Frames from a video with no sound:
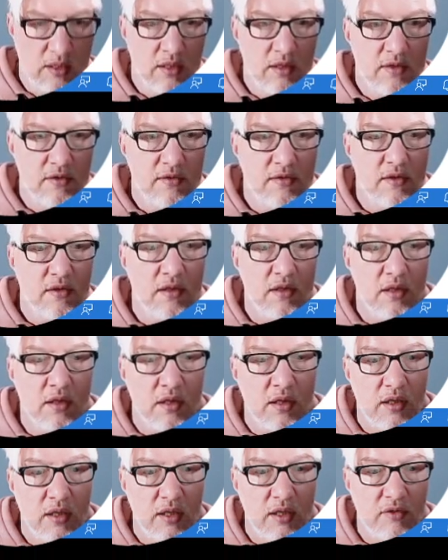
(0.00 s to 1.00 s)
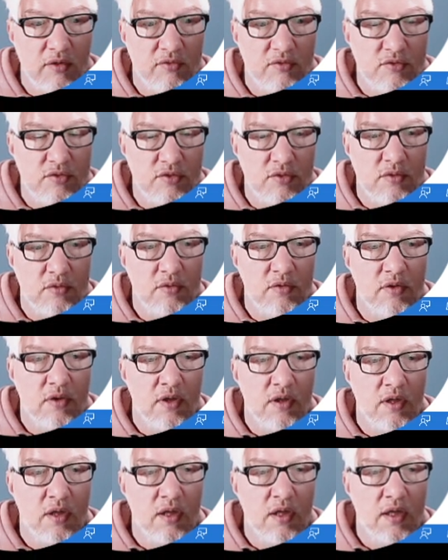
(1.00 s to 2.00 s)
and here I have
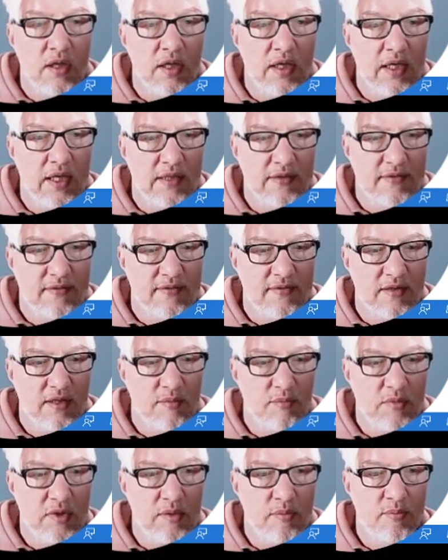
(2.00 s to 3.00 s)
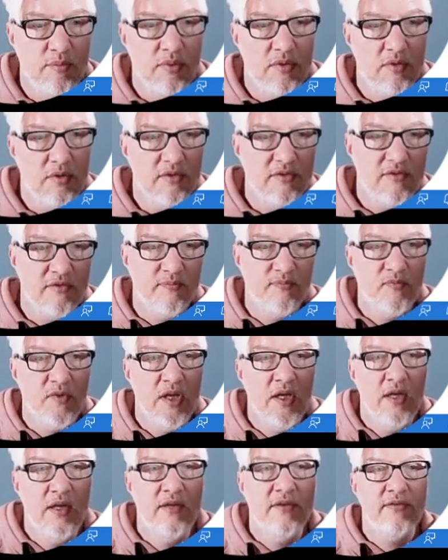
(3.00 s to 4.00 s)
to add some imports.
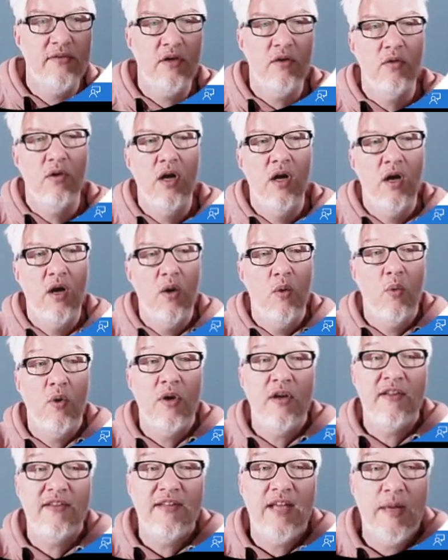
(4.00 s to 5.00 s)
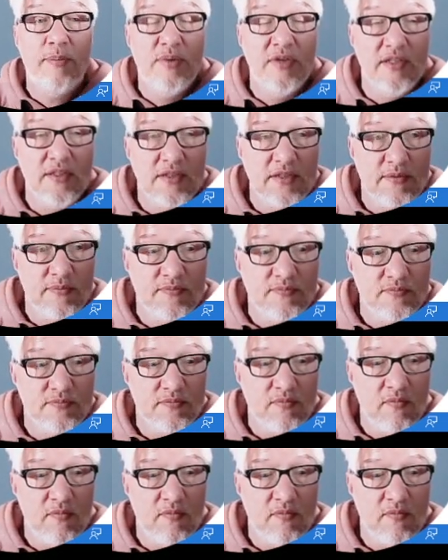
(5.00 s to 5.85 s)
So what has happened?